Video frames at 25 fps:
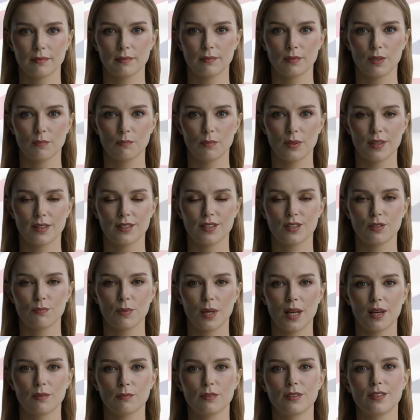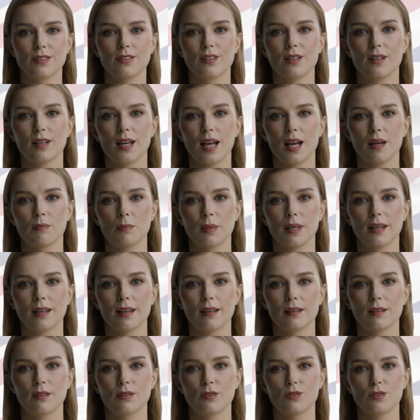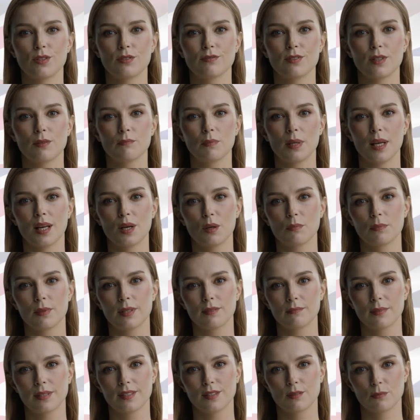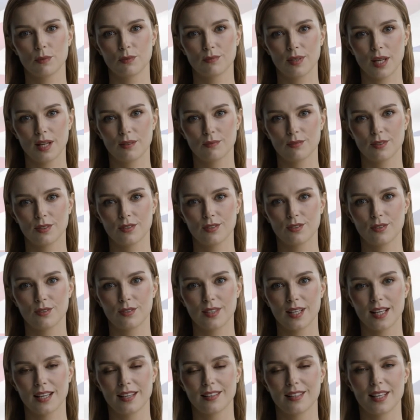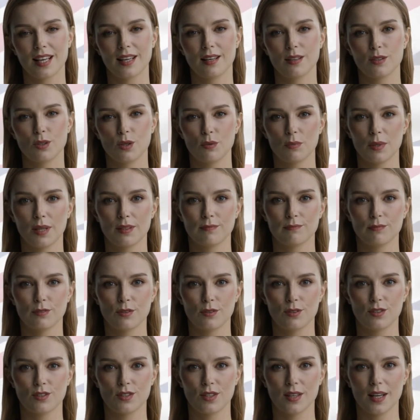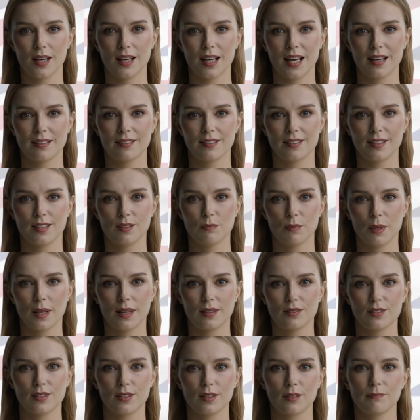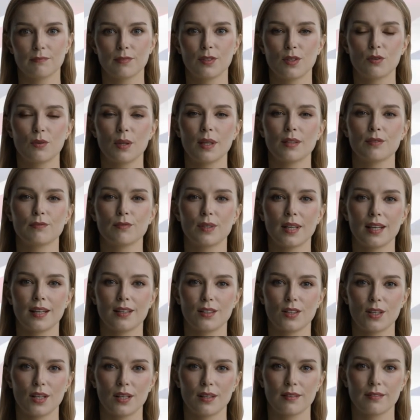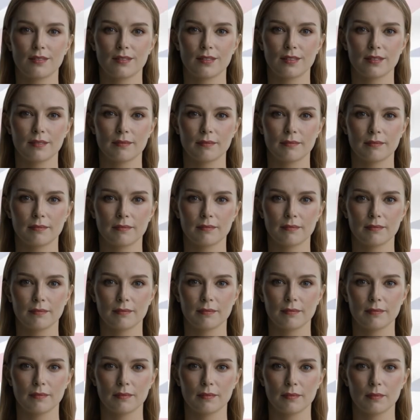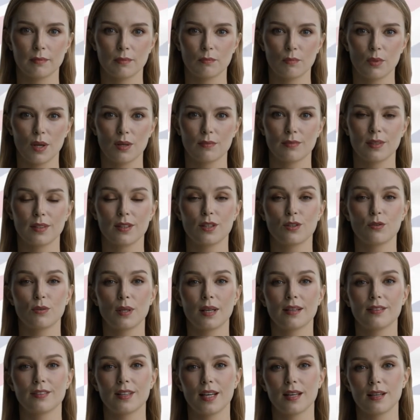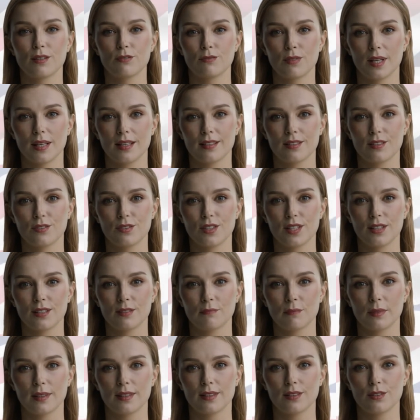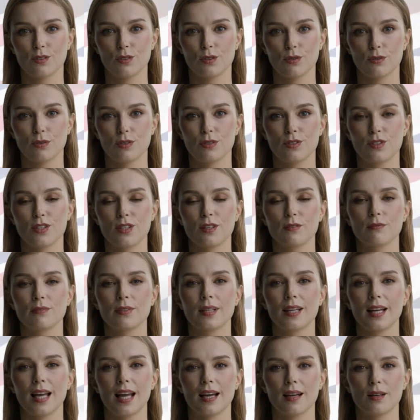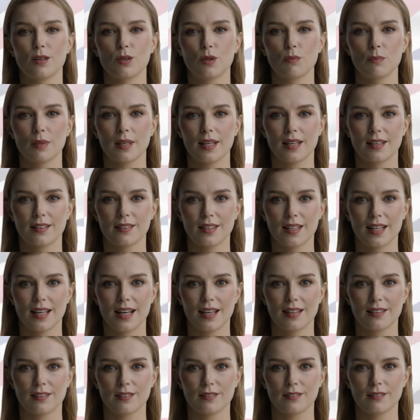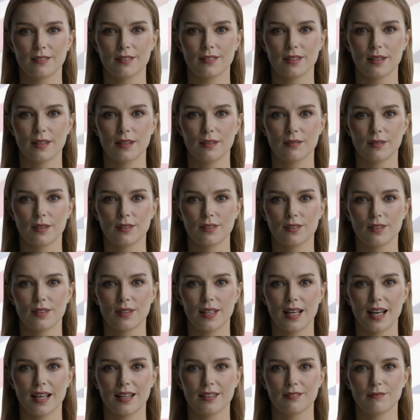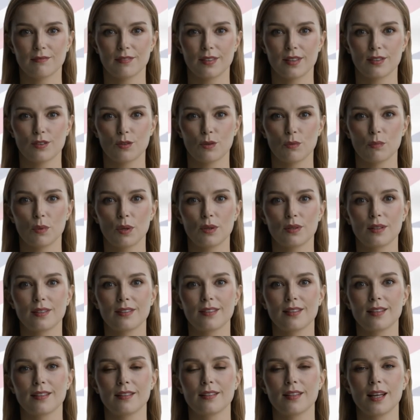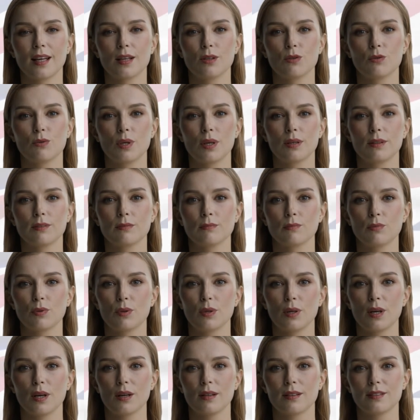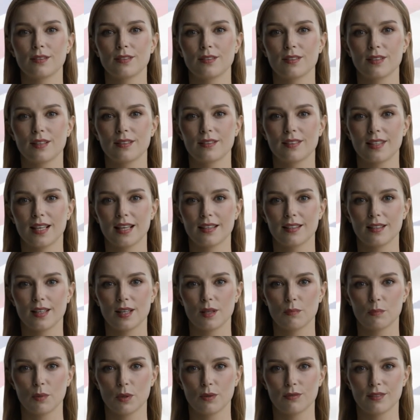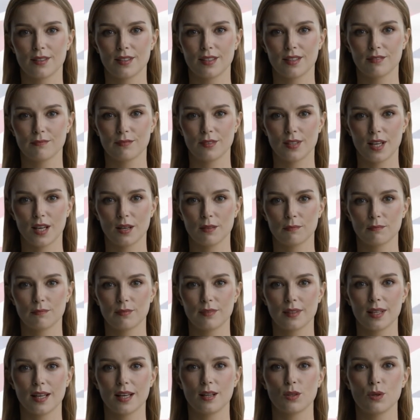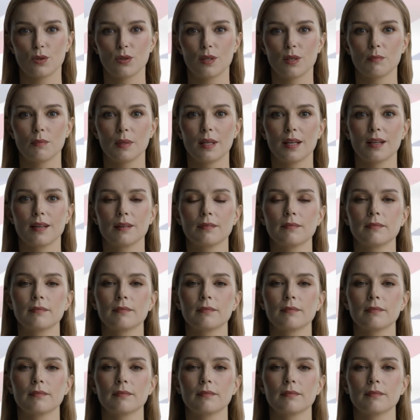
The British pound is climbing, driven by optimism around the UK's economic future and anticipation of US rate cuts. While the US eyes rate adjustments due to shifting economic indicators, the UK's fiscal policies and growth forecasts are setting a positive tone for the economy.